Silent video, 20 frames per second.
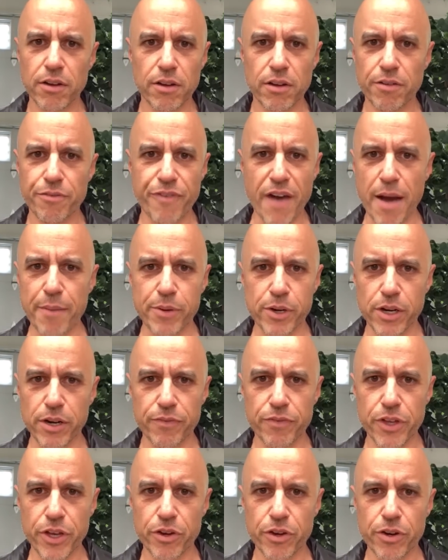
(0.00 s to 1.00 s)
fabric of
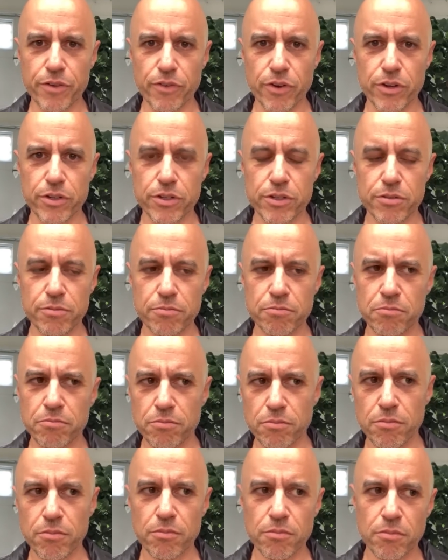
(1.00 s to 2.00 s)
the universe?
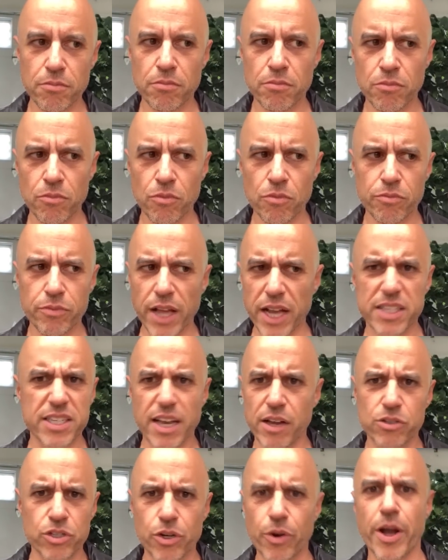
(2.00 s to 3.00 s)
That
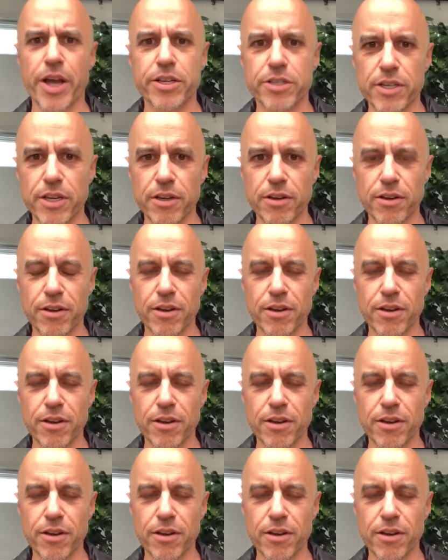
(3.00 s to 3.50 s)
sounds crazy.